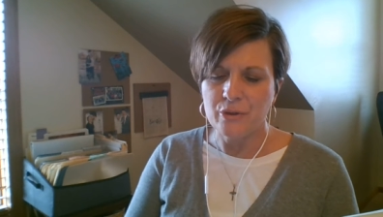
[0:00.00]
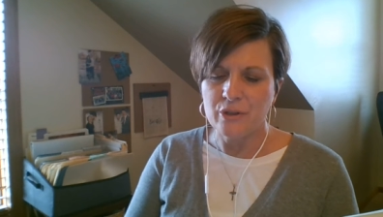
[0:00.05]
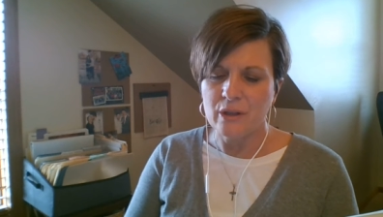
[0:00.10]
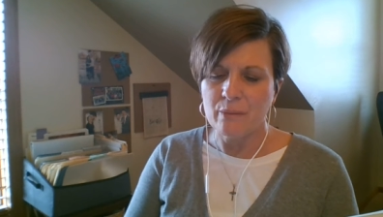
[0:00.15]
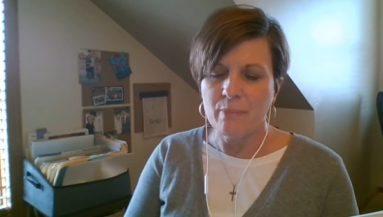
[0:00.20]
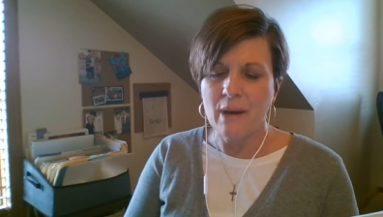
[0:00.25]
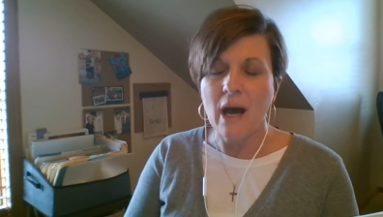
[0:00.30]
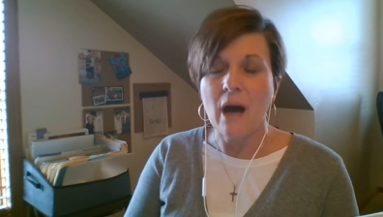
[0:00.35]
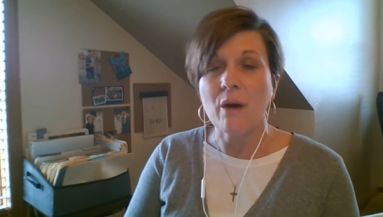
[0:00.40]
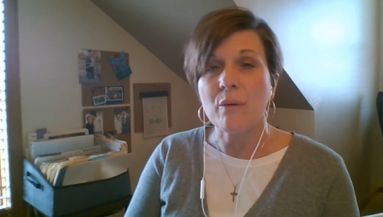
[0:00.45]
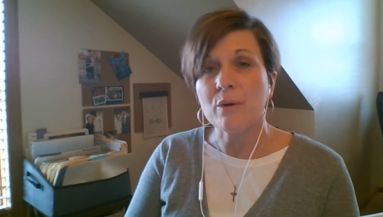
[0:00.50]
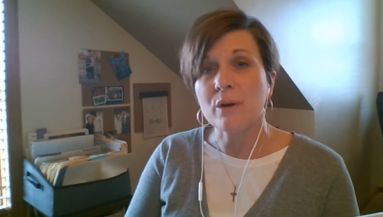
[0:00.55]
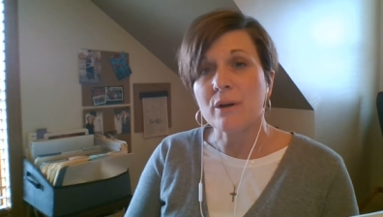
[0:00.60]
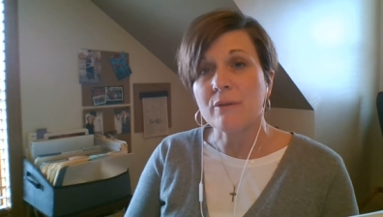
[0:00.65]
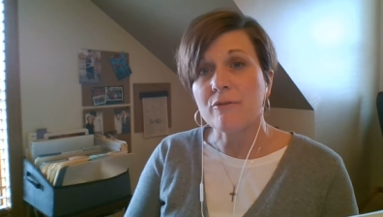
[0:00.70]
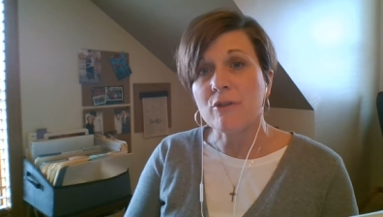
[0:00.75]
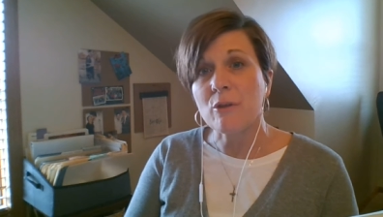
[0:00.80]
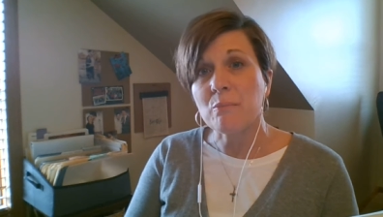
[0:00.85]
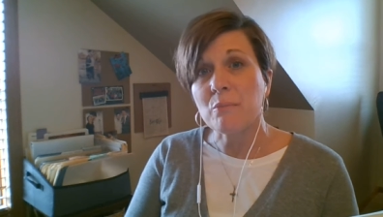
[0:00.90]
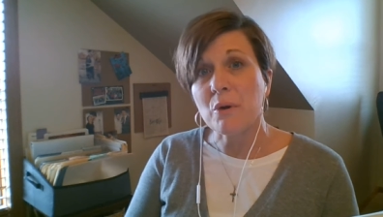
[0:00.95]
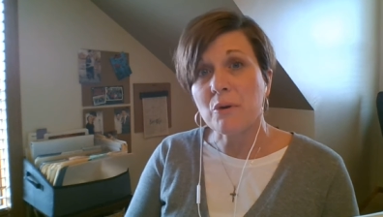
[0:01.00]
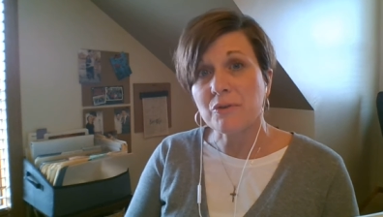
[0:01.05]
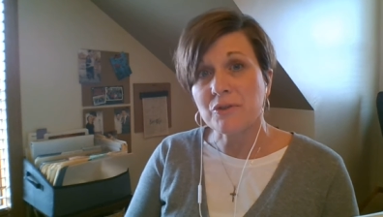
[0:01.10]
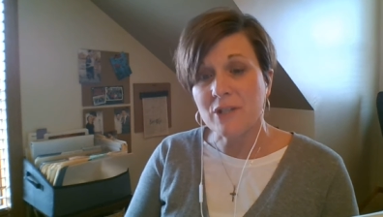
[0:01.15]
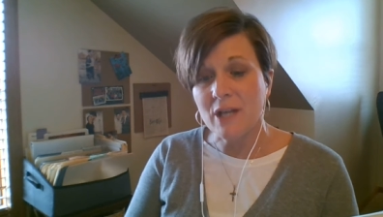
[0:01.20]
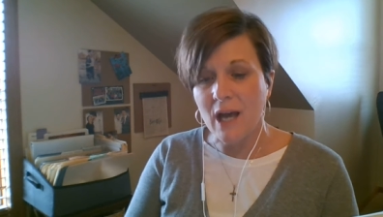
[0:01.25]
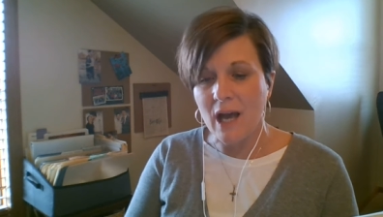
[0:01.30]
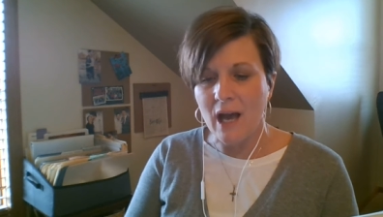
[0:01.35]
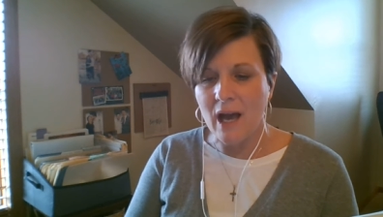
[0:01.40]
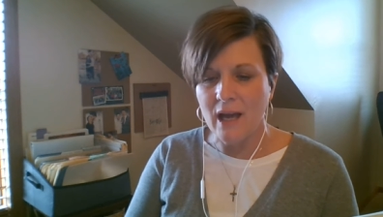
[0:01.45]
and the power of the
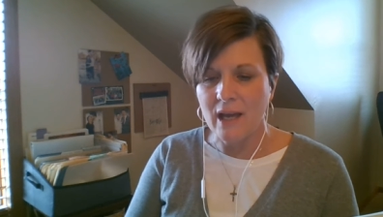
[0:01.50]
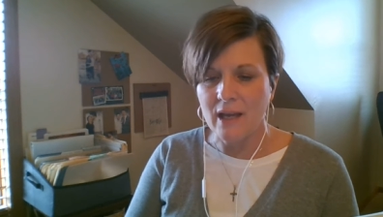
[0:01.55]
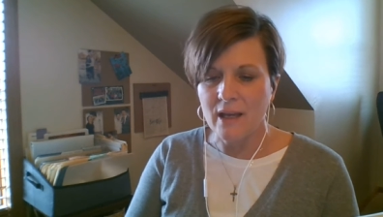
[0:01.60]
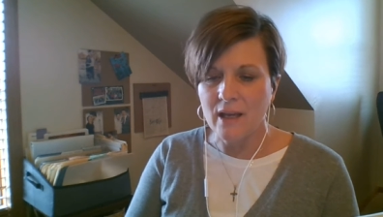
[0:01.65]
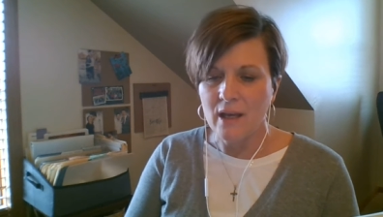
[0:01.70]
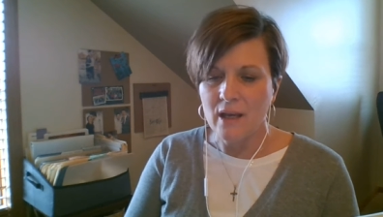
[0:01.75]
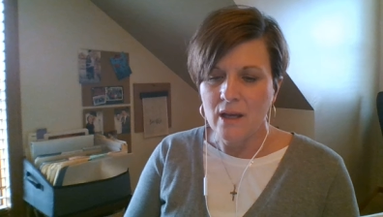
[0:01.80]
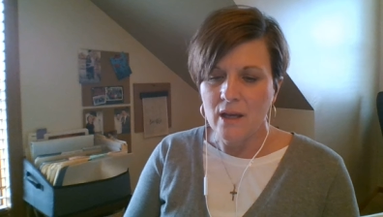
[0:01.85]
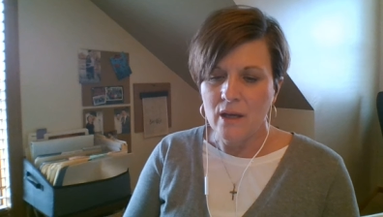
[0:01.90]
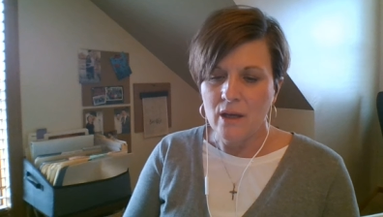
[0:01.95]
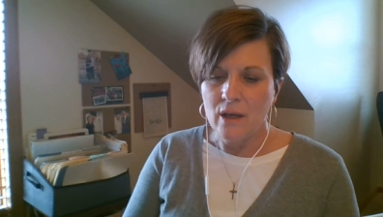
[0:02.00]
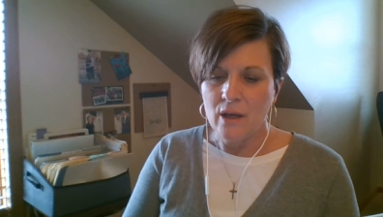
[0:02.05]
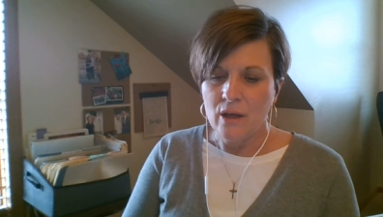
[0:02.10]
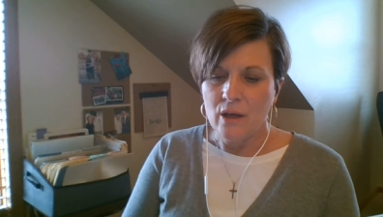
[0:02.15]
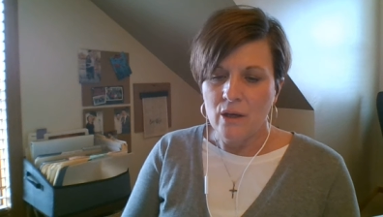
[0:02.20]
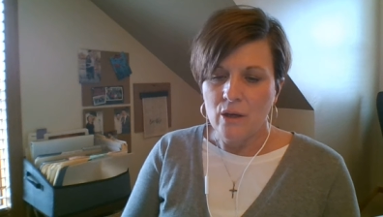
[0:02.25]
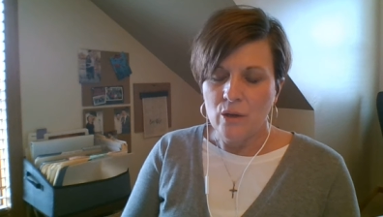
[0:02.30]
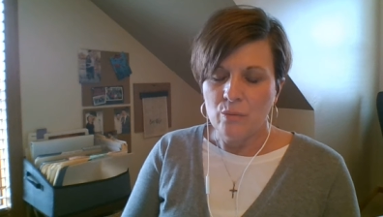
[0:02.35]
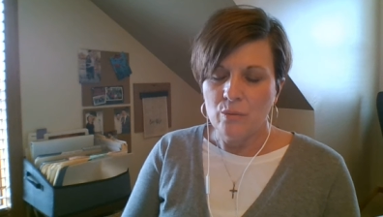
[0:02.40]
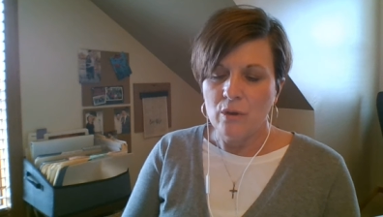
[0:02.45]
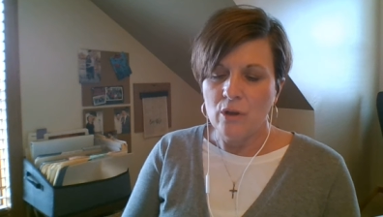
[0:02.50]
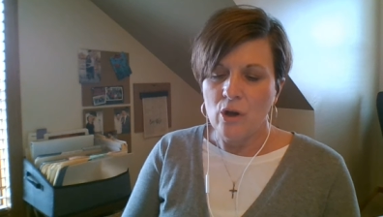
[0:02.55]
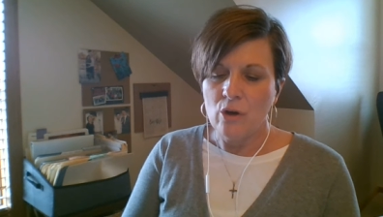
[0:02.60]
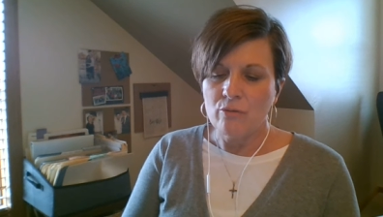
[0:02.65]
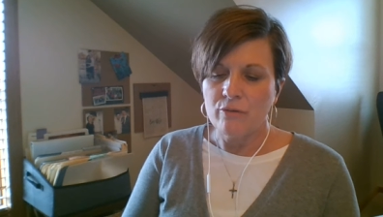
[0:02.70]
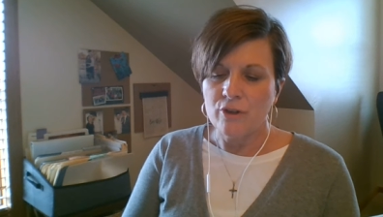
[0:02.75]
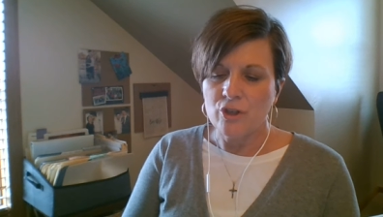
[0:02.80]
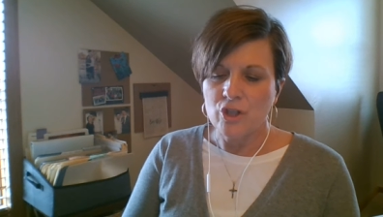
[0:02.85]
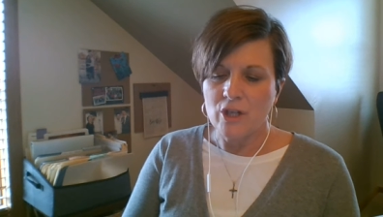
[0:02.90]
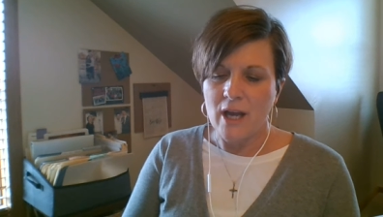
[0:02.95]
Most High will
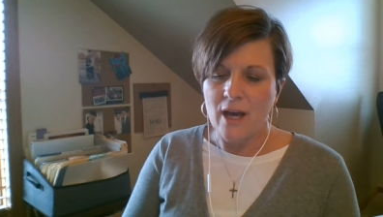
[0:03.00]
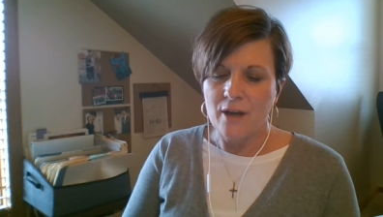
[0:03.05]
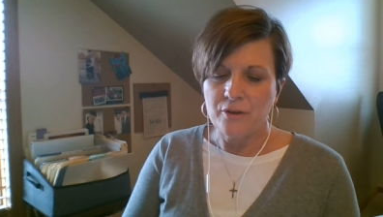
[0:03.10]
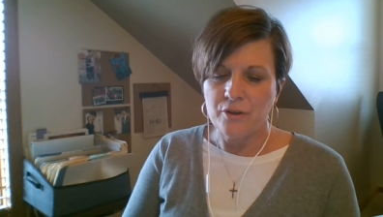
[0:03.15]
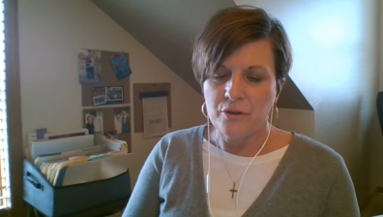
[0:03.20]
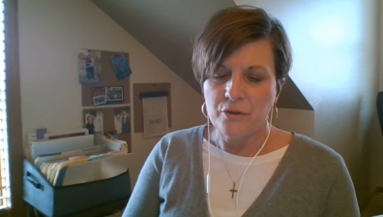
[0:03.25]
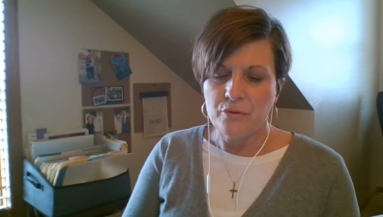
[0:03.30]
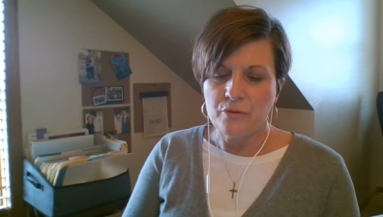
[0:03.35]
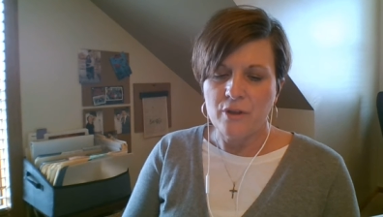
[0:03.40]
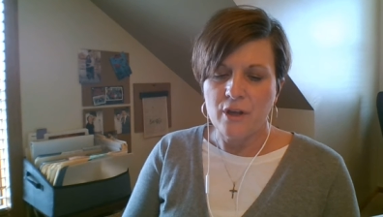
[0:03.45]
overshadow you.